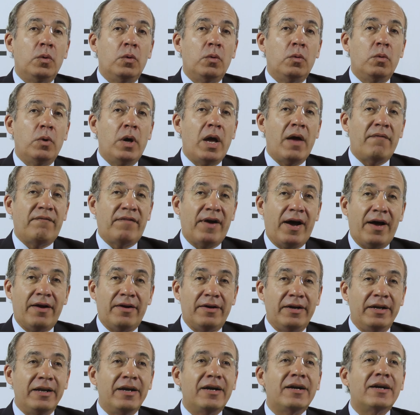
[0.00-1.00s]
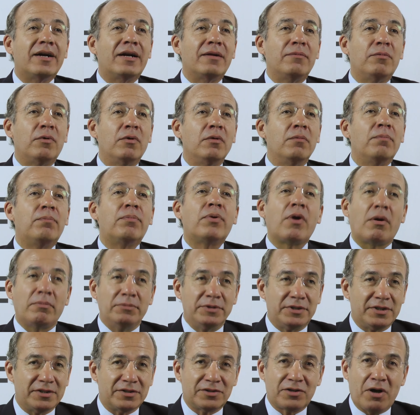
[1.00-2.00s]
We have had incredible
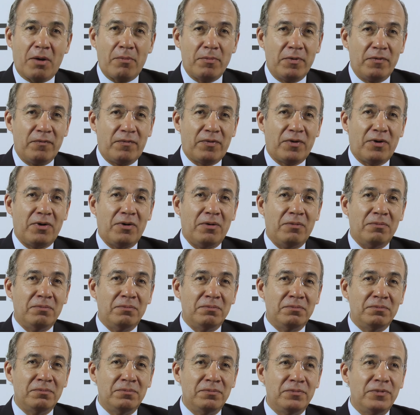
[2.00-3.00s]
promises coming from